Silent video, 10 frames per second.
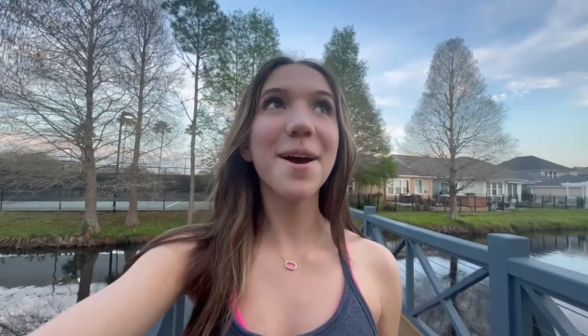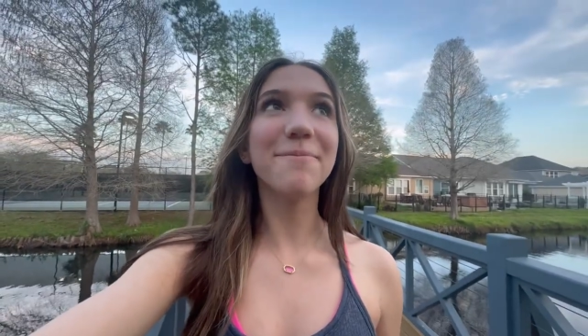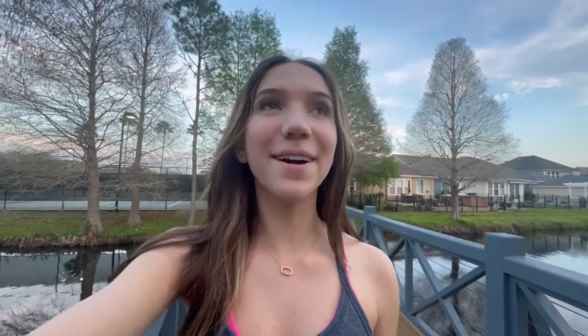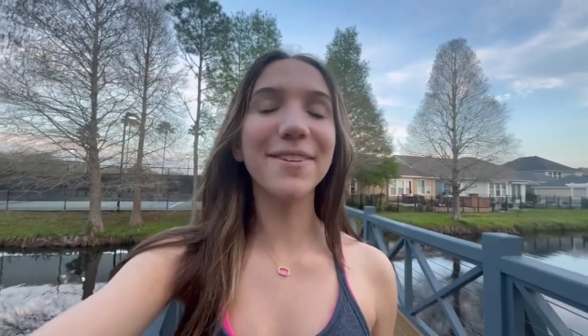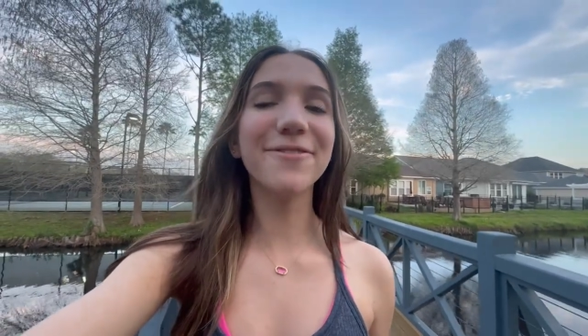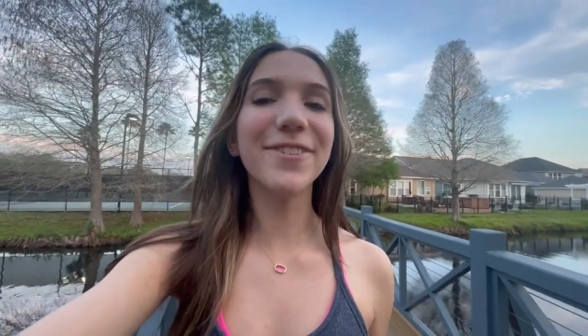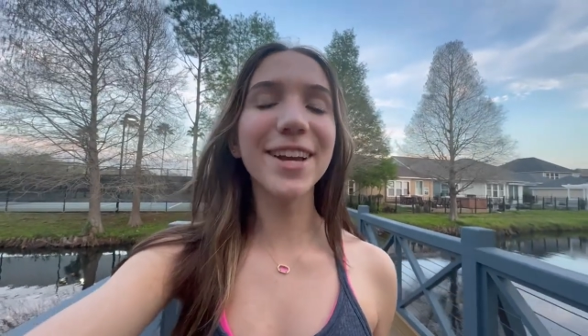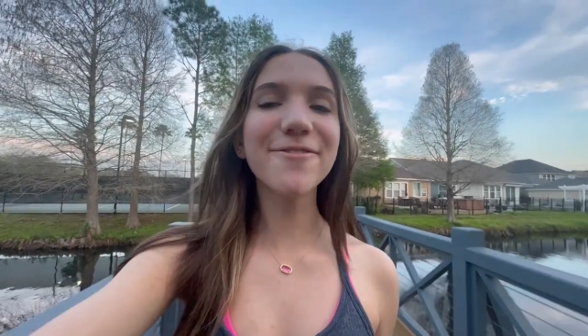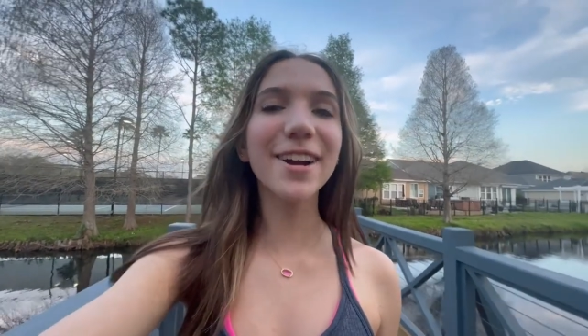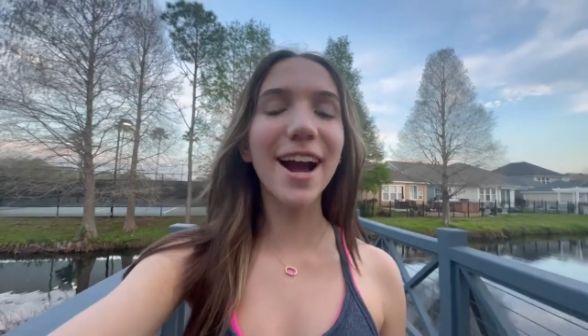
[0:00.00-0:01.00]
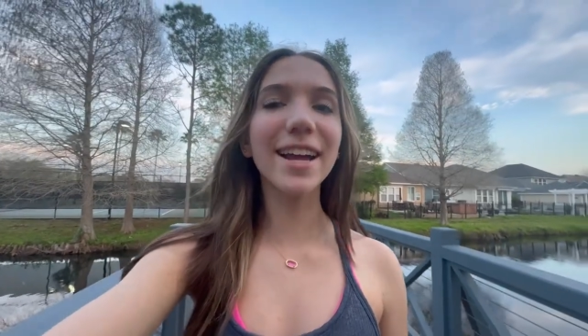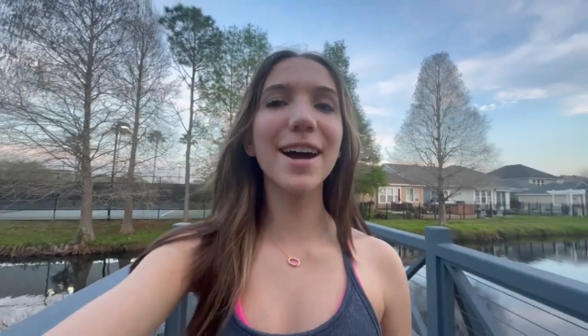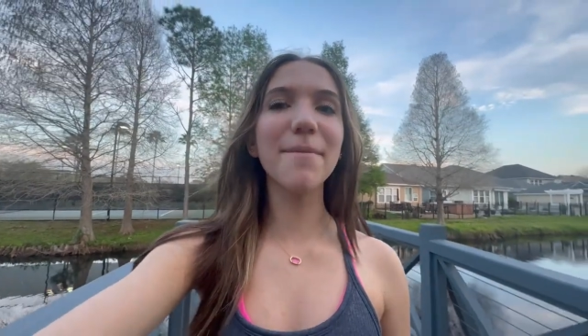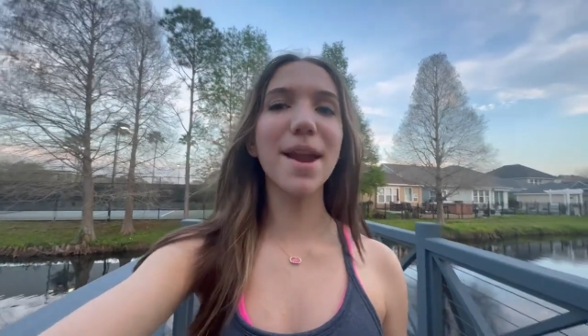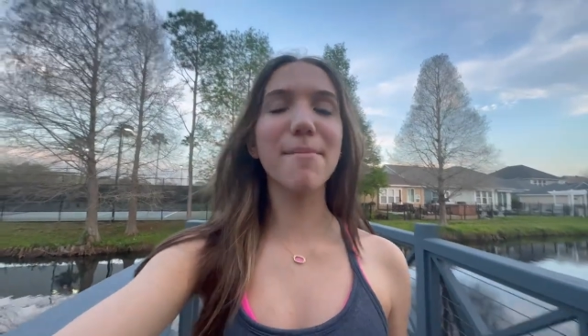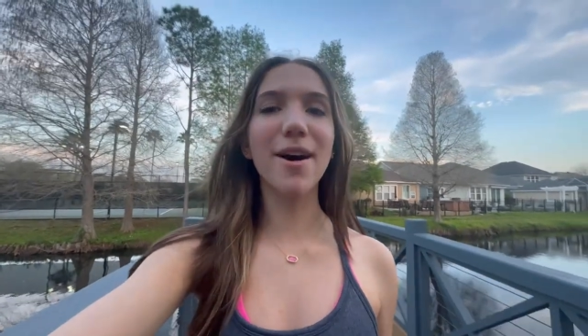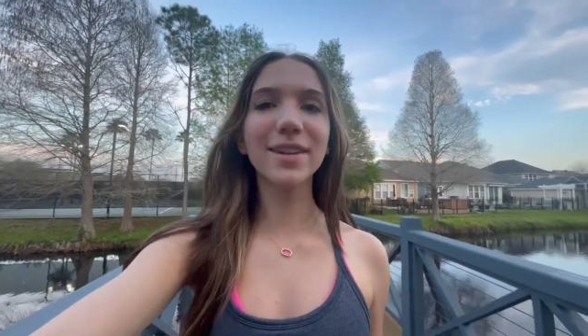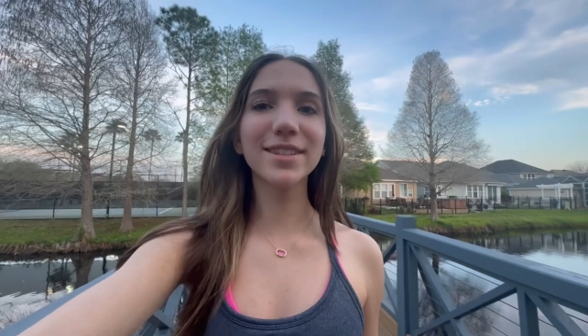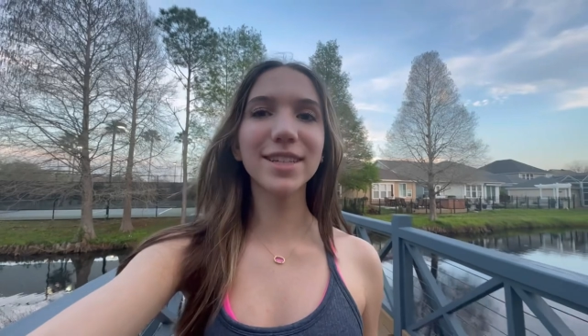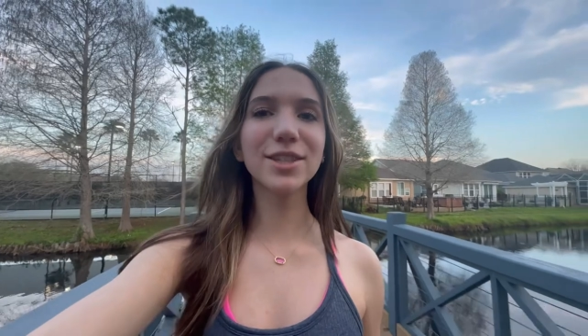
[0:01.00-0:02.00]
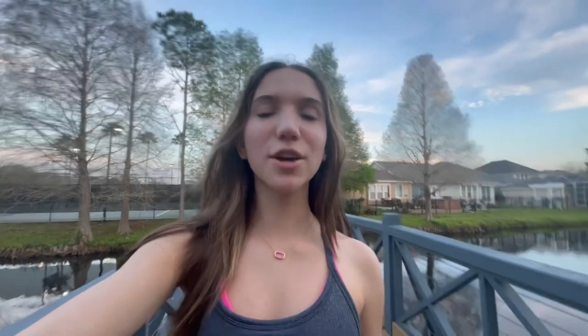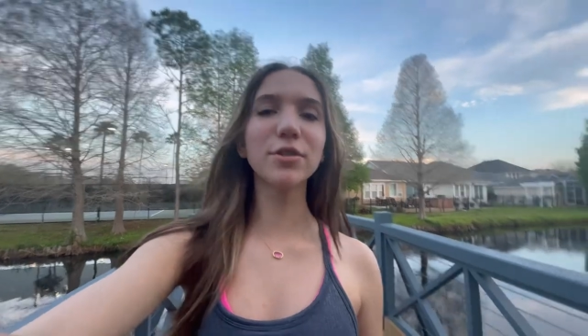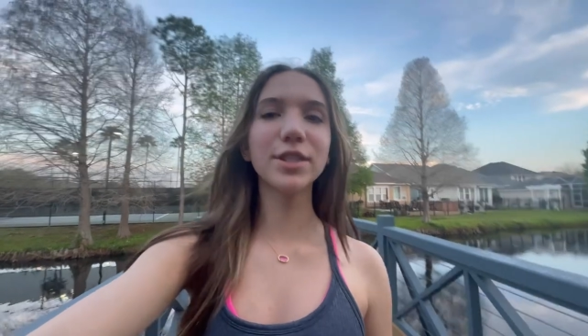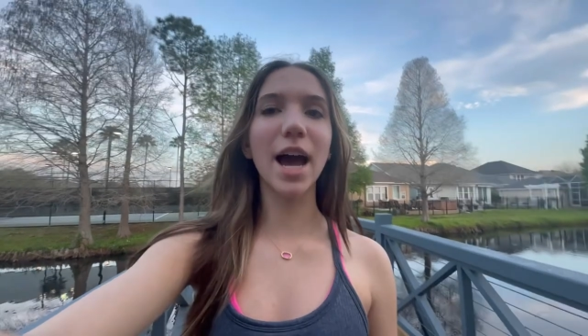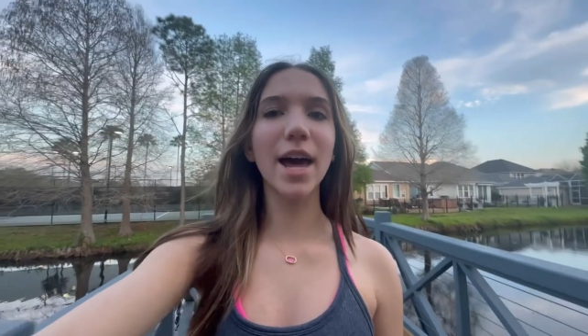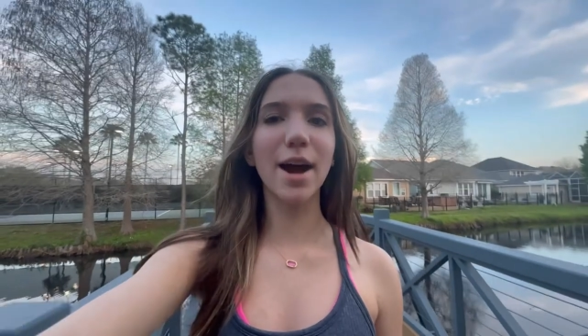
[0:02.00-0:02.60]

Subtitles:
my favorite item, and I'm honestly so sad.